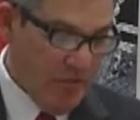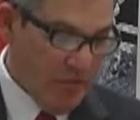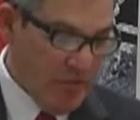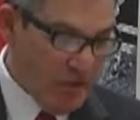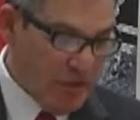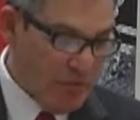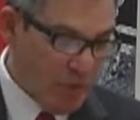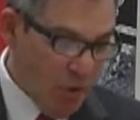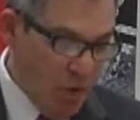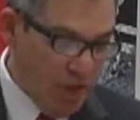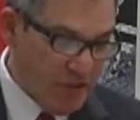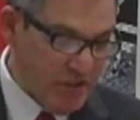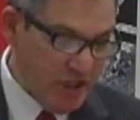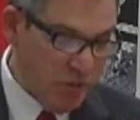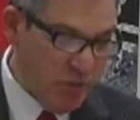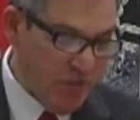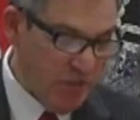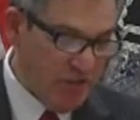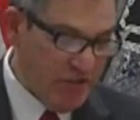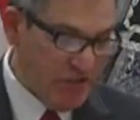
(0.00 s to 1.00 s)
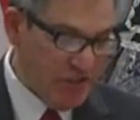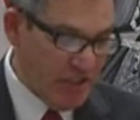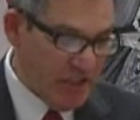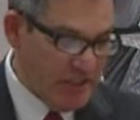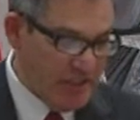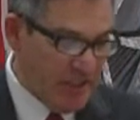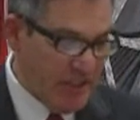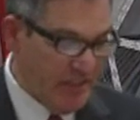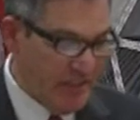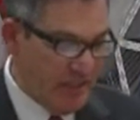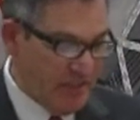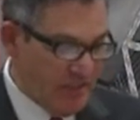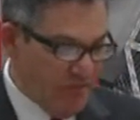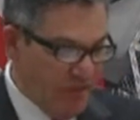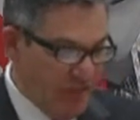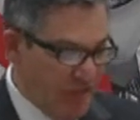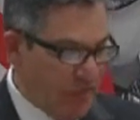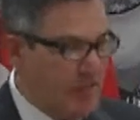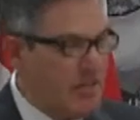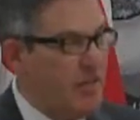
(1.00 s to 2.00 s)
This project will facilitate the
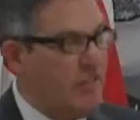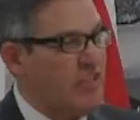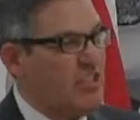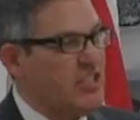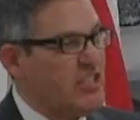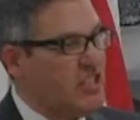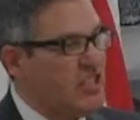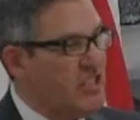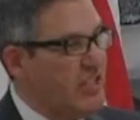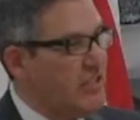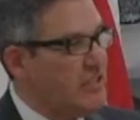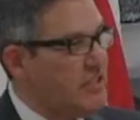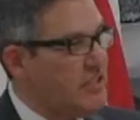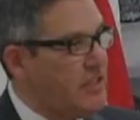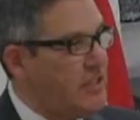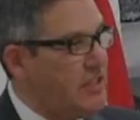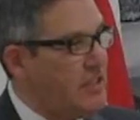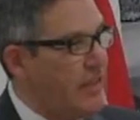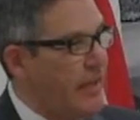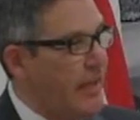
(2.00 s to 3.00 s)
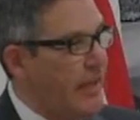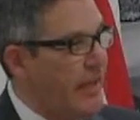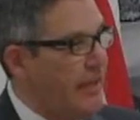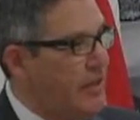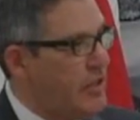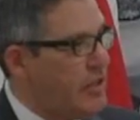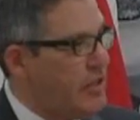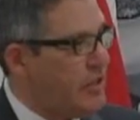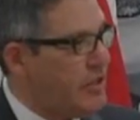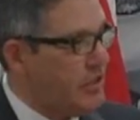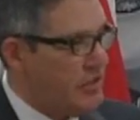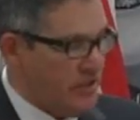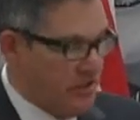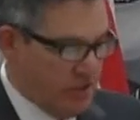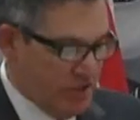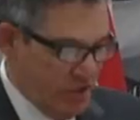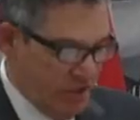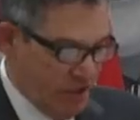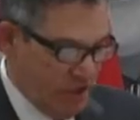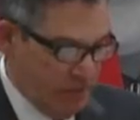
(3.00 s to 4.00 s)
development of a 60-acre
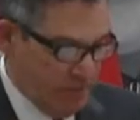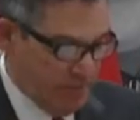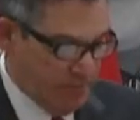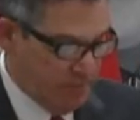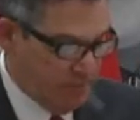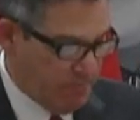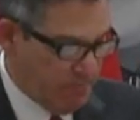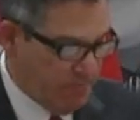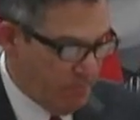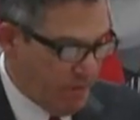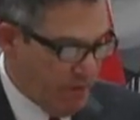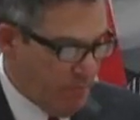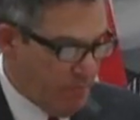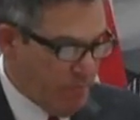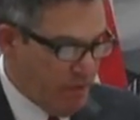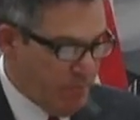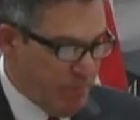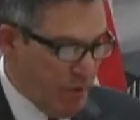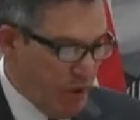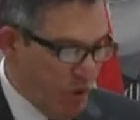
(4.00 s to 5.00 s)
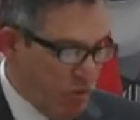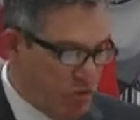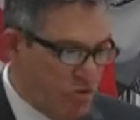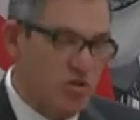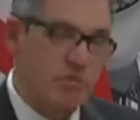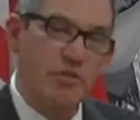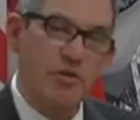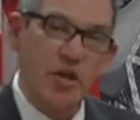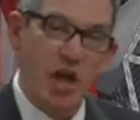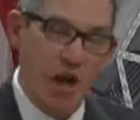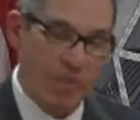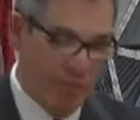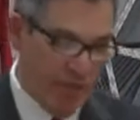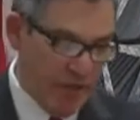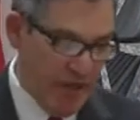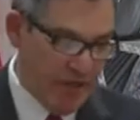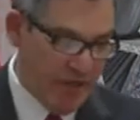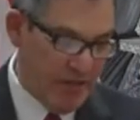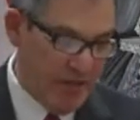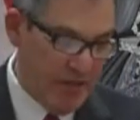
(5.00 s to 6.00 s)
casino proposed to be
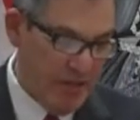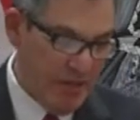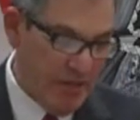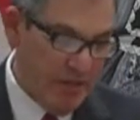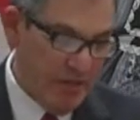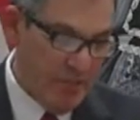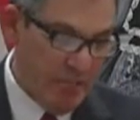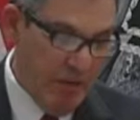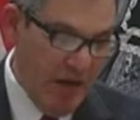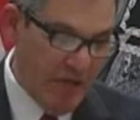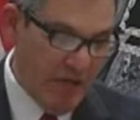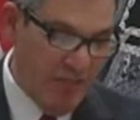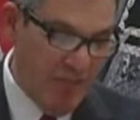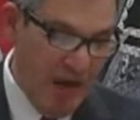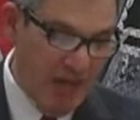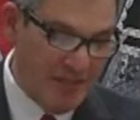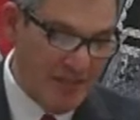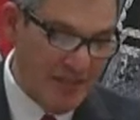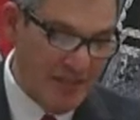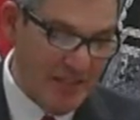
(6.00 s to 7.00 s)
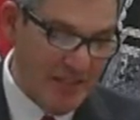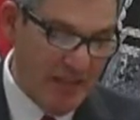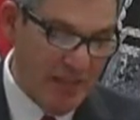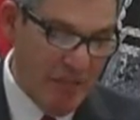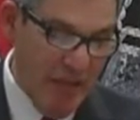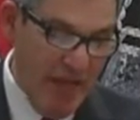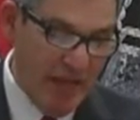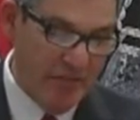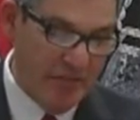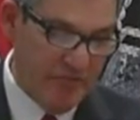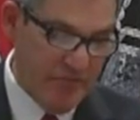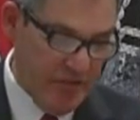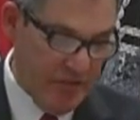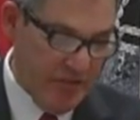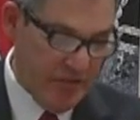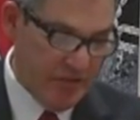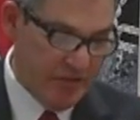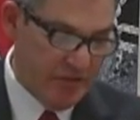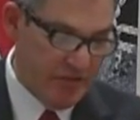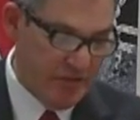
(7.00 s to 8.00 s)
operated by the Manzanita Band of
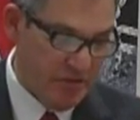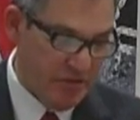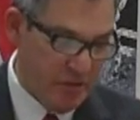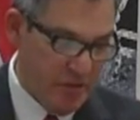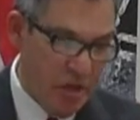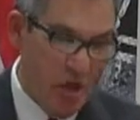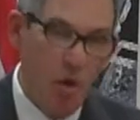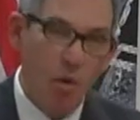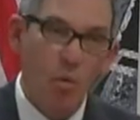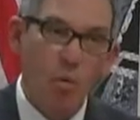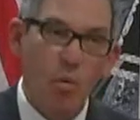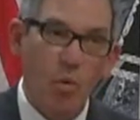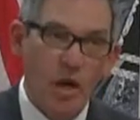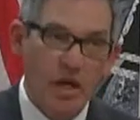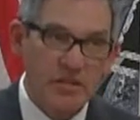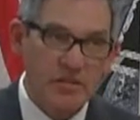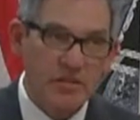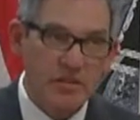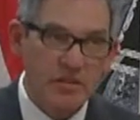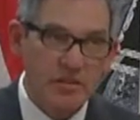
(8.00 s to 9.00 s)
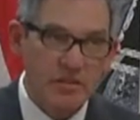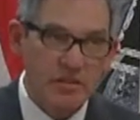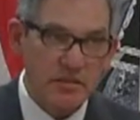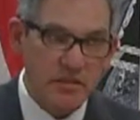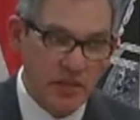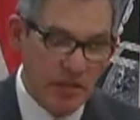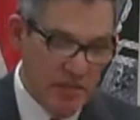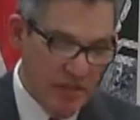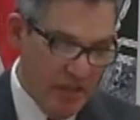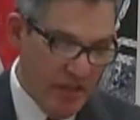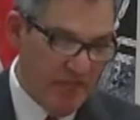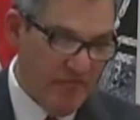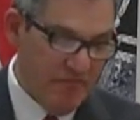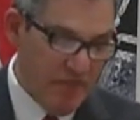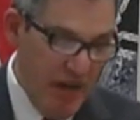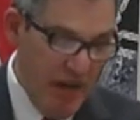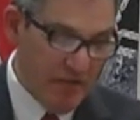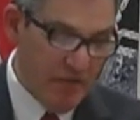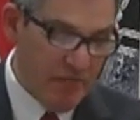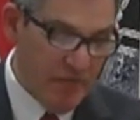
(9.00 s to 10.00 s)
Indians. Once the
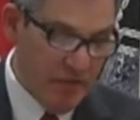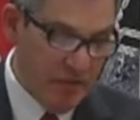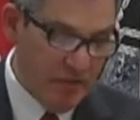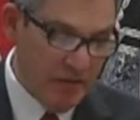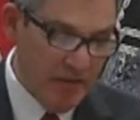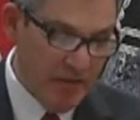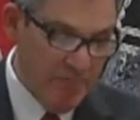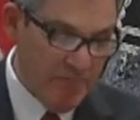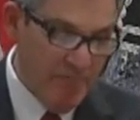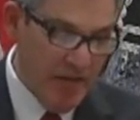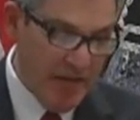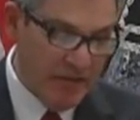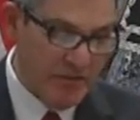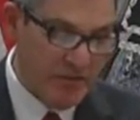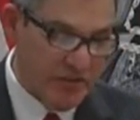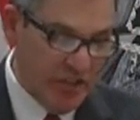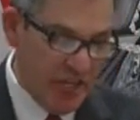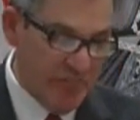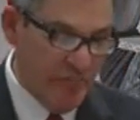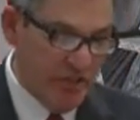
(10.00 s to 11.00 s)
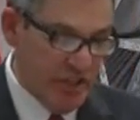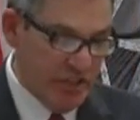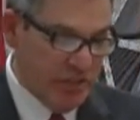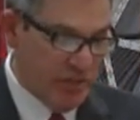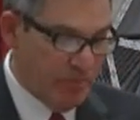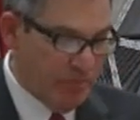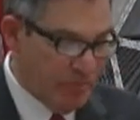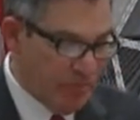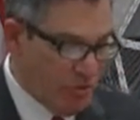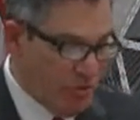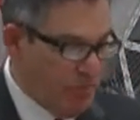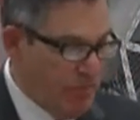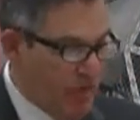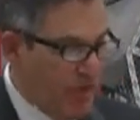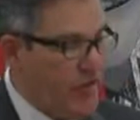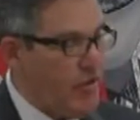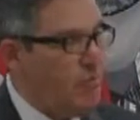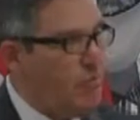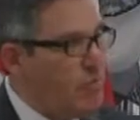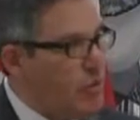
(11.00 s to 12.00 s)
environmental impact statement is approved
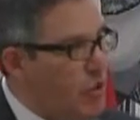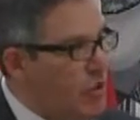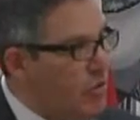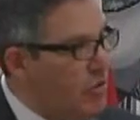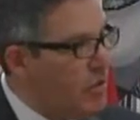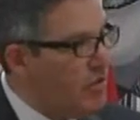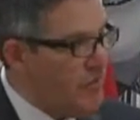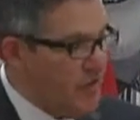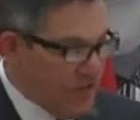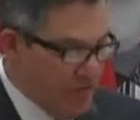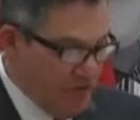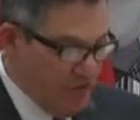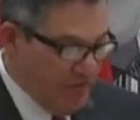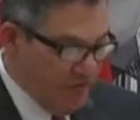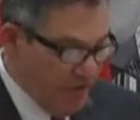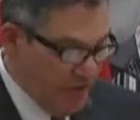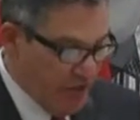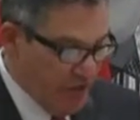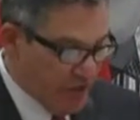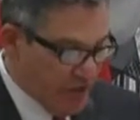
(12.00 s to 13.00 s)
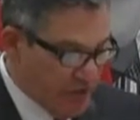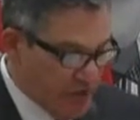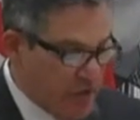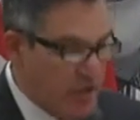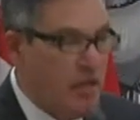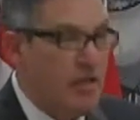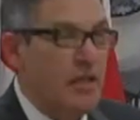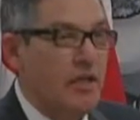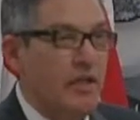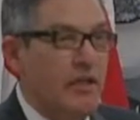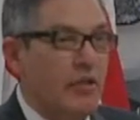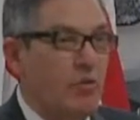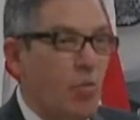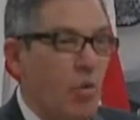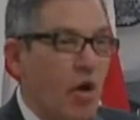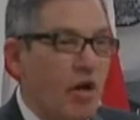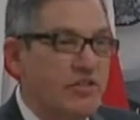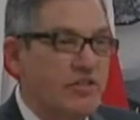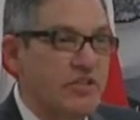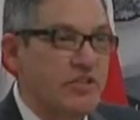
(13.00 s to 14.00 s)
by the Bureau of Indian Affairs in
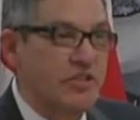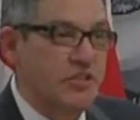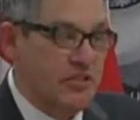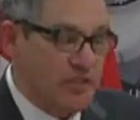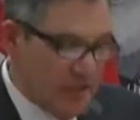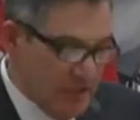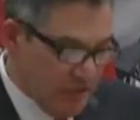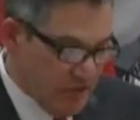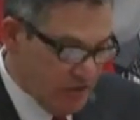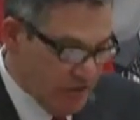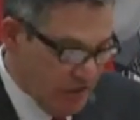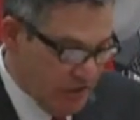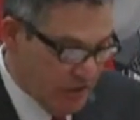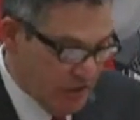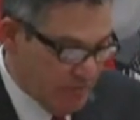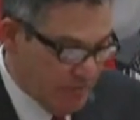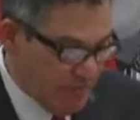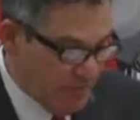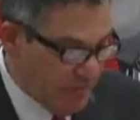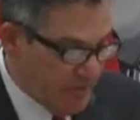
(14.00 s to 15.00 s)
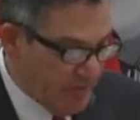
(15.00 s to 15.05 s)
Washington, D.C.,